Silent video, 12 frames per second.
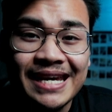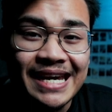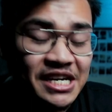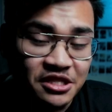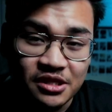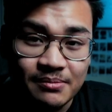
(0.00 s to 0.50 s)

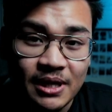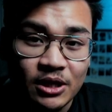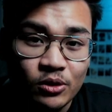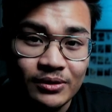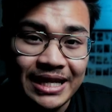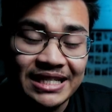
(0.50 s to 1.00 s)
HDMI
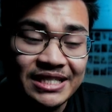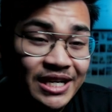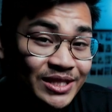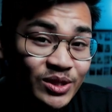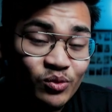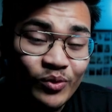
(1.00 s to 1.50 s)
cord that
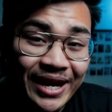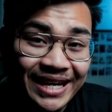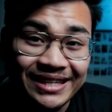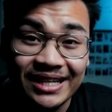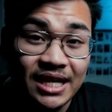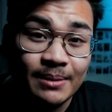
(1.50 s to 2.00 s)
doesn't weigh
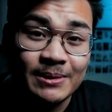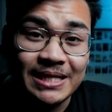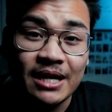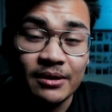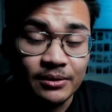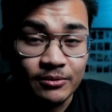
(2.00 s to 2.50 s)
the camera
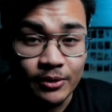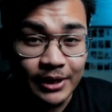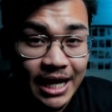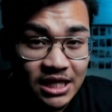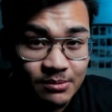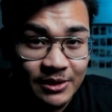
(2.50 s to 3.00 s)
down on the
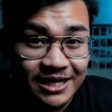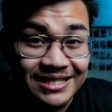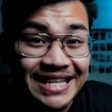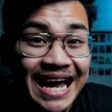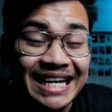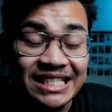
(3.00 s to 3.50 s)
Ronin-S because
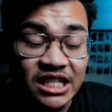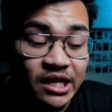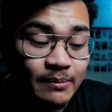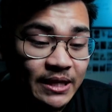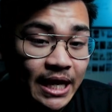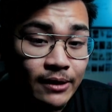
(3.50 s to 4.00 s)
that is going
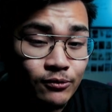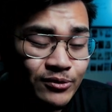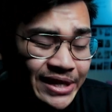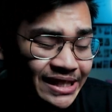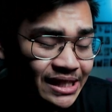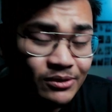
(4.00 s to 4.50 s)
to be a
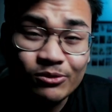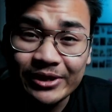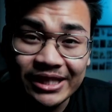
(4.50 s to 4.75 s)
really